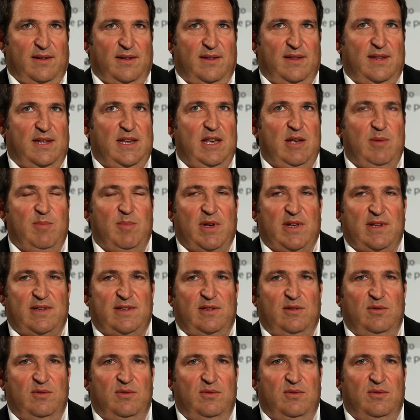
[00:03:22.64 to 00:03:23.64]
team has
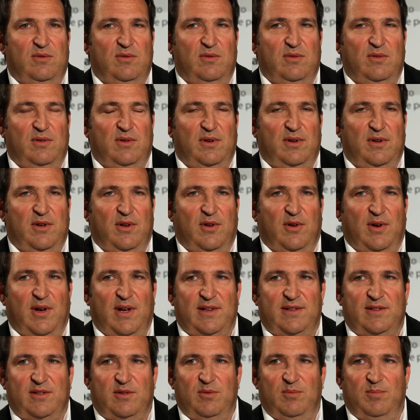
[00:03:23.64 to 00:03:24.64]

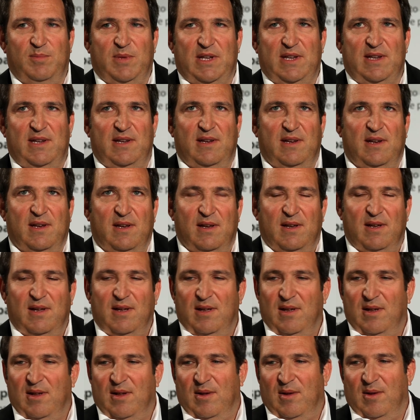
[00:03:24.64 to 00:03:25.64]
to be
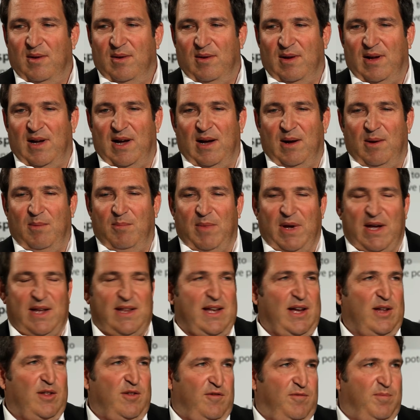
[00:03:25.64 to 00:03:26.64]
made
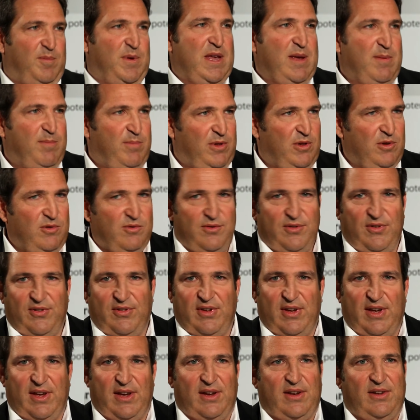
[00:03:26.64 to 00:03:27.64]
out of people who
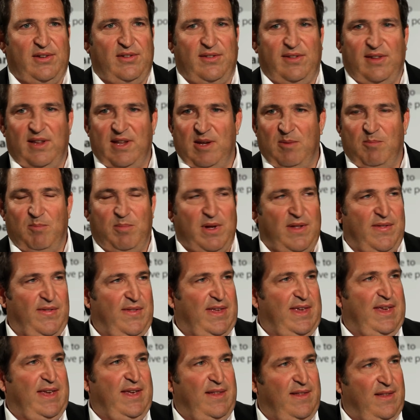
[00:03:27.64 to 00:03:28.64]
think, sleep, and
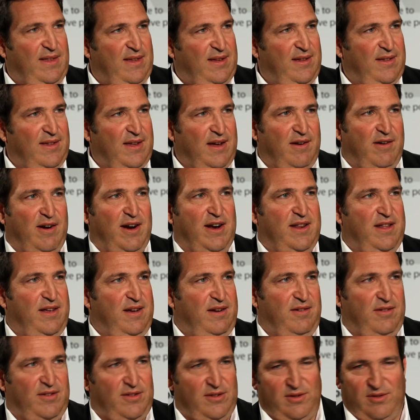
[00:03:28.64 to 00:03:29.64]
eat their
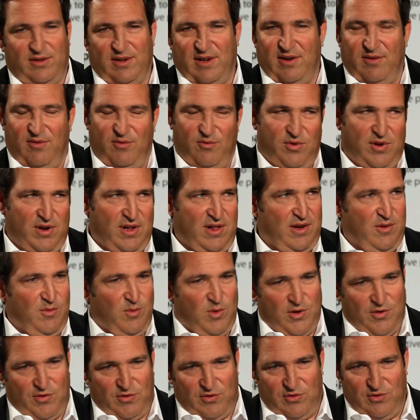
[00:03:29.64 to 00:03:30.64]
idea. So they really
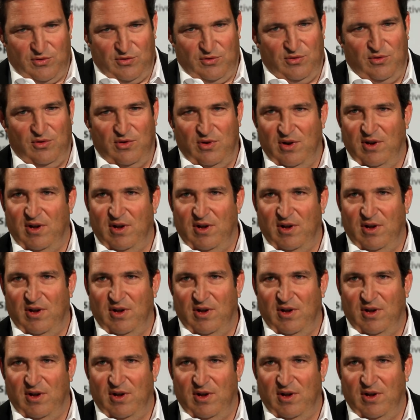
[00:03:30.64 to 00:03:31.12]
want to,